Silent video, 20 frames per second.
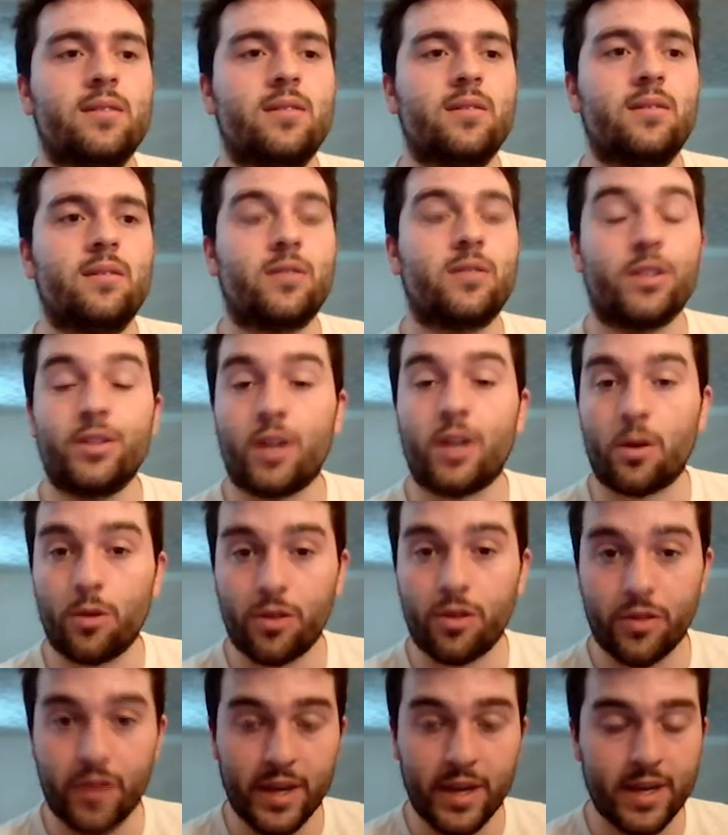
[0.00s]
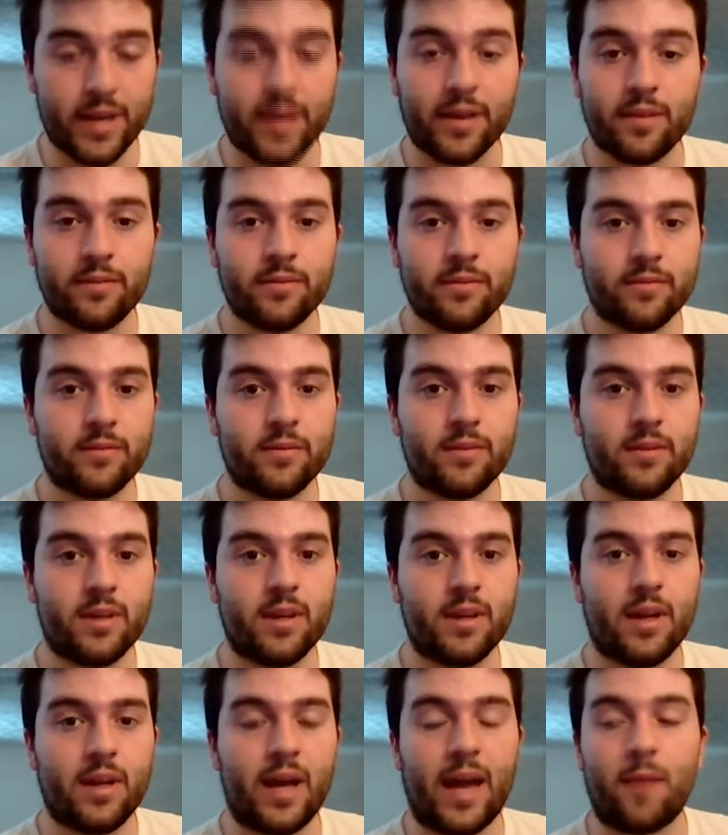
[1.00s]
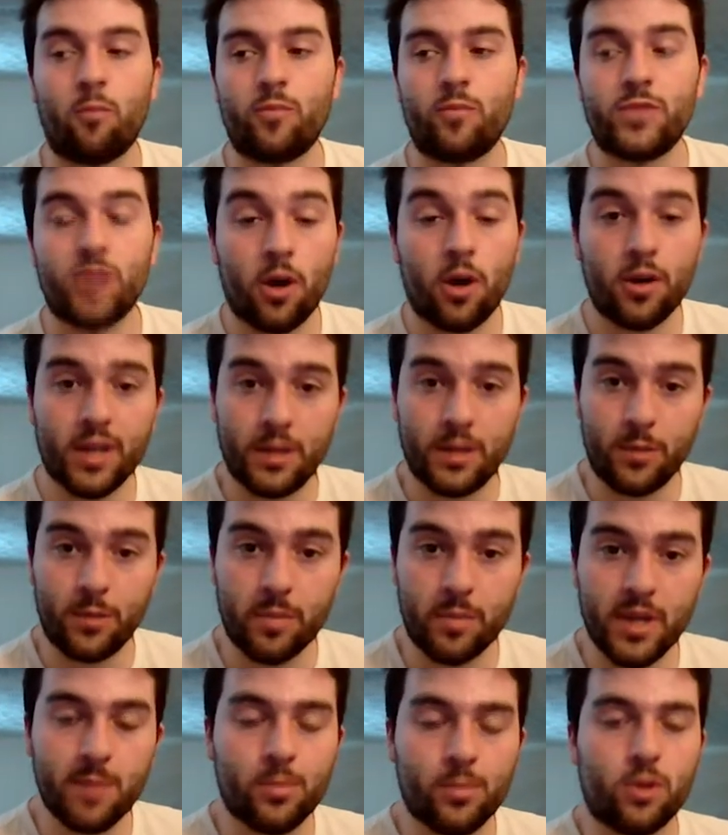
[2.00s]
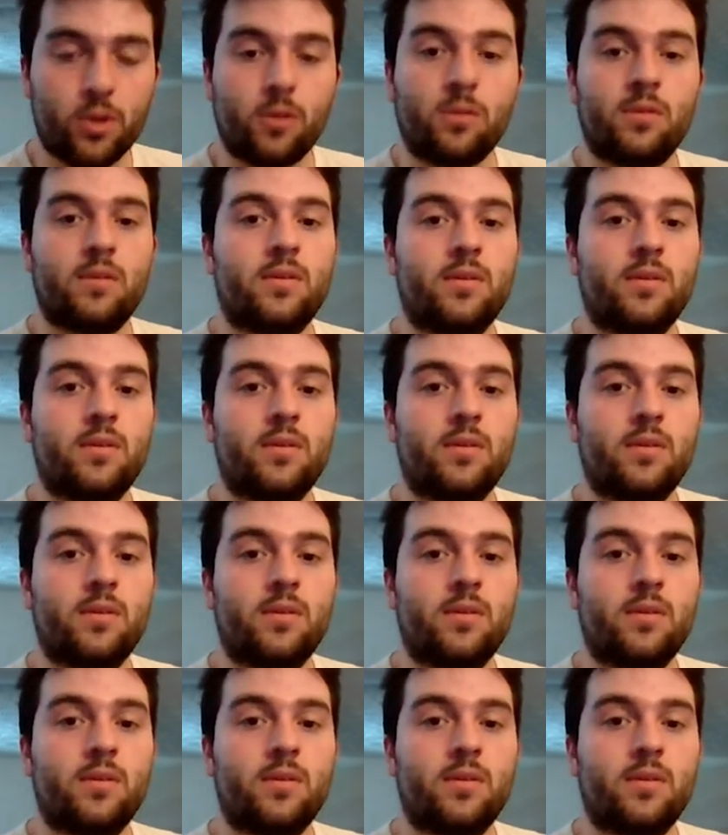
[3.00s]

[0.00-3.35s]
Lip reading: you know, thinking and talking with people